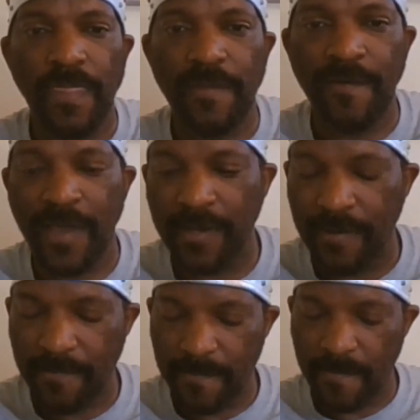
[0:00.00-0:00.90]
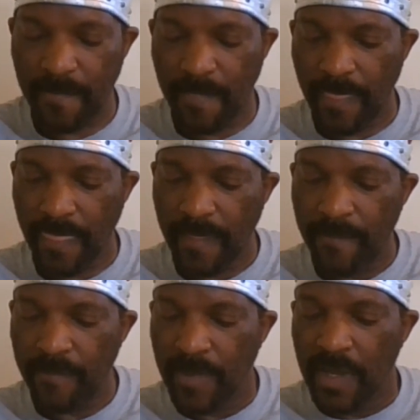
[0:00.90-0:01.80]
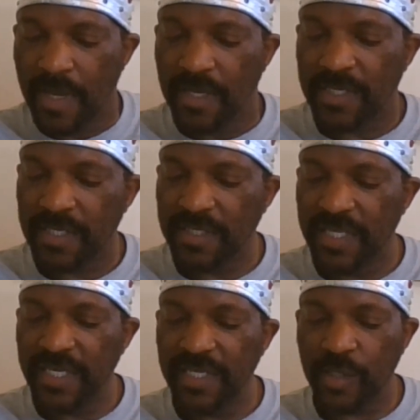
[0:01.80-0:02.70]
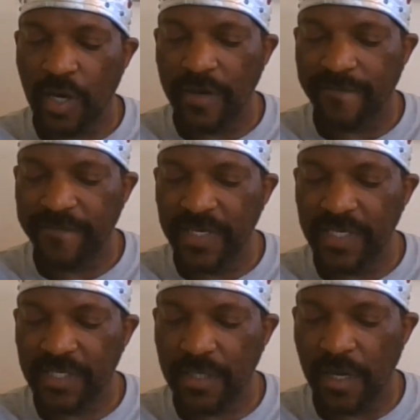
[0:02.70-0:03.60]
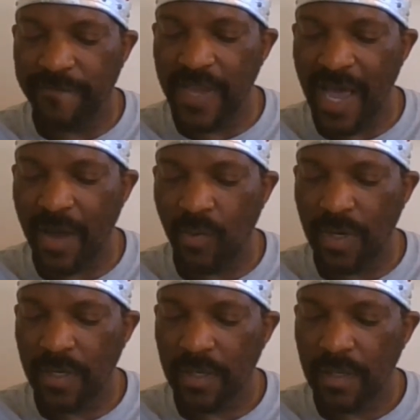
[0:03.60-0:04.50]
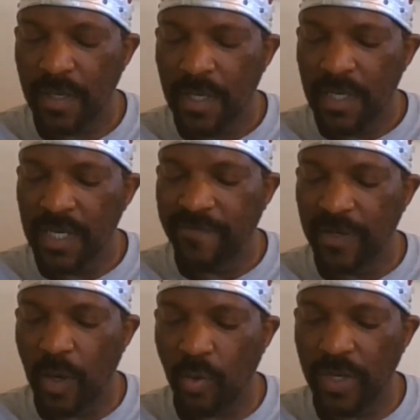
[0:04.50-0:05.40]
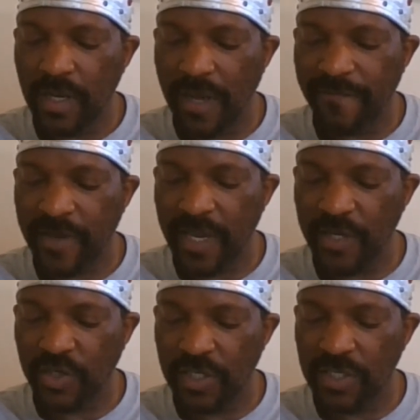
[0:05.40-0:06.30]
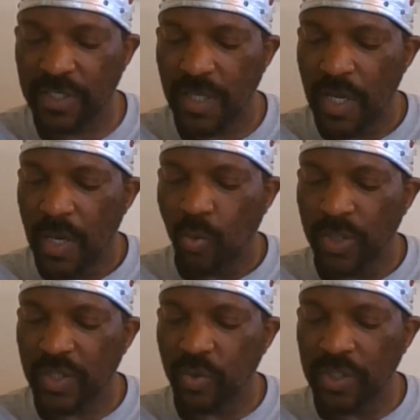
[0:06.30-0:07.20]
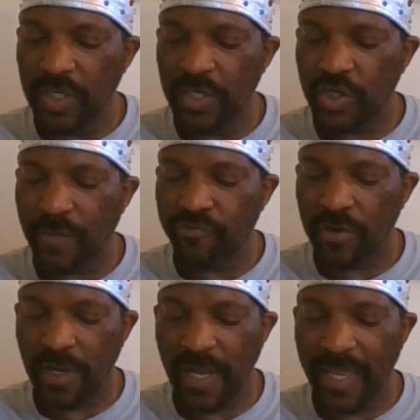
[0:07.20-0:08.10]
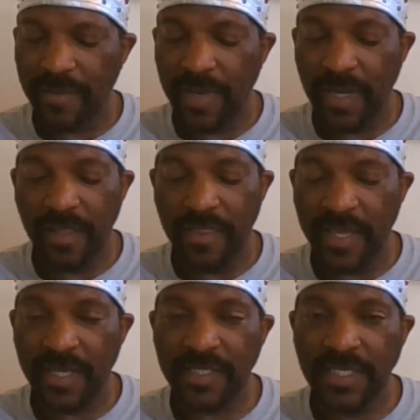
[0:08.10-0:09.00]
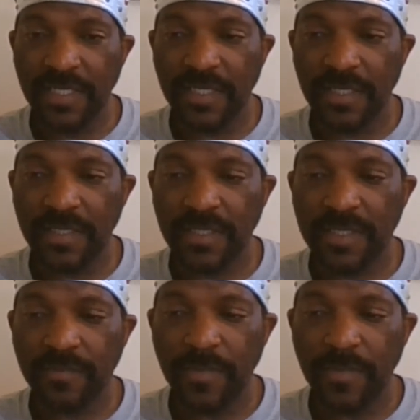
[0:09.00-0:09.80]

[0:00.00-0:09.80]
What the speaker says: Right? It says, "These are the feasts of Yahweh, even holy convocations, which ye shall proclaim in their seasons."